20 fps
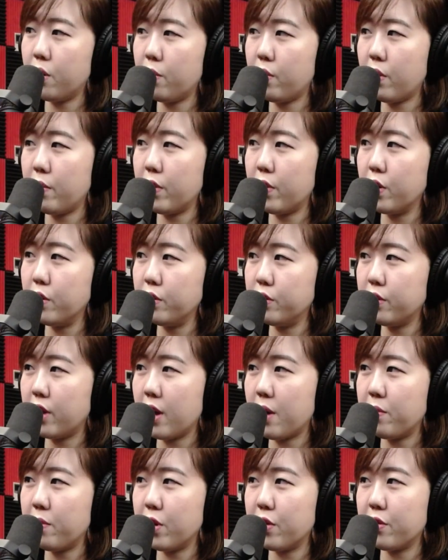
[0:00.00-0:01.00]
when we go to
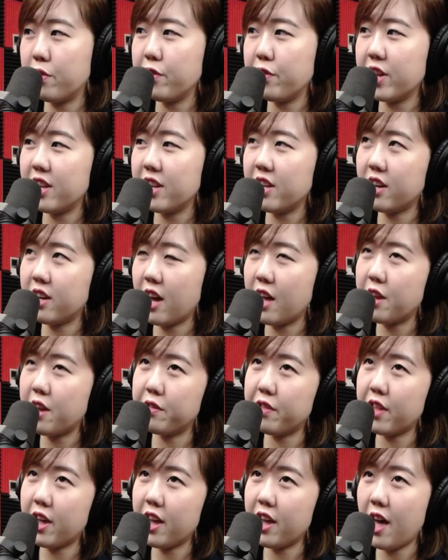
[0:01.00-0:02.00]
them, we don't really kind
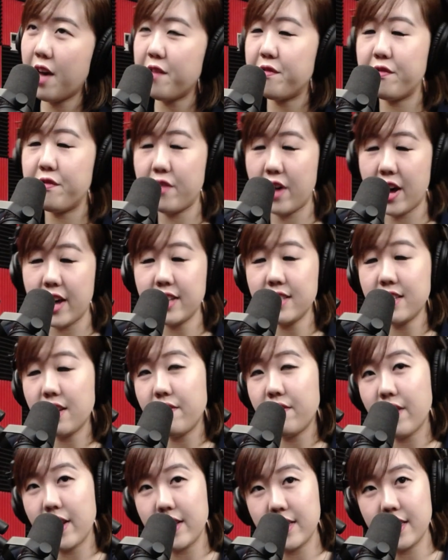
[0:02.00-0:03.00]
of like advise
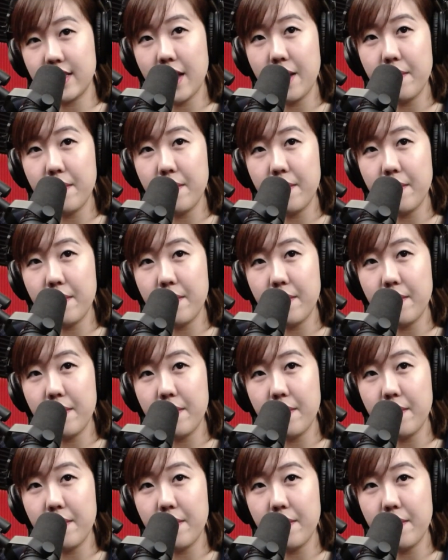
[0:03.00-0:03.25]
them.